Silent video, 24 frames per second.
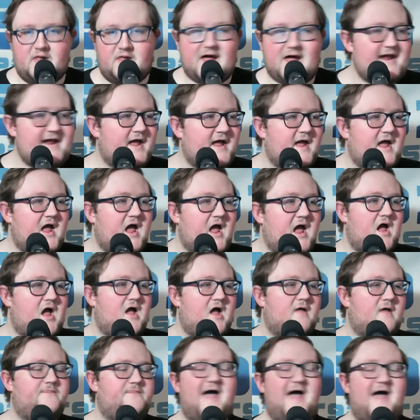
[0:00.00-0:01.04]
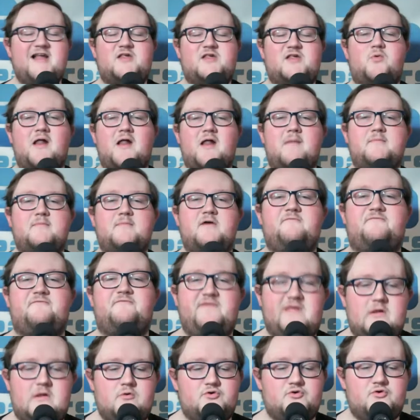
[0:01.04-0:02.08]
Like, that's what I'm
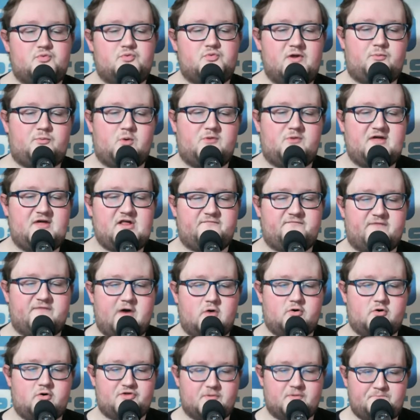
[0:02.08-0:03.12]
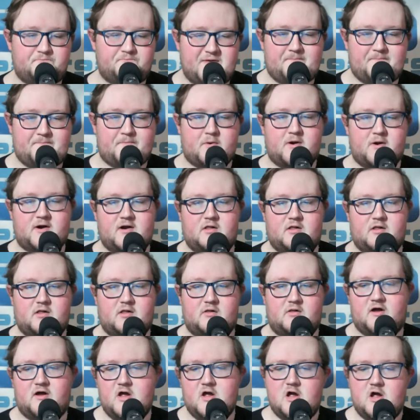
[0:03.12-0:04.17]
confused with these voters, and people are going to
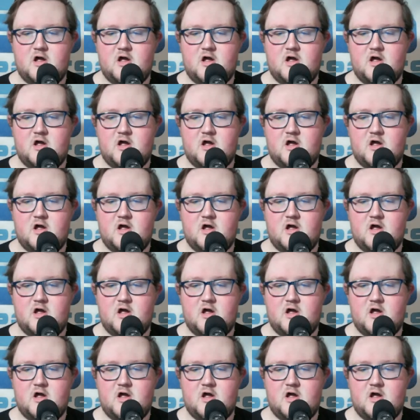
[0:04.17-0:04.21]
look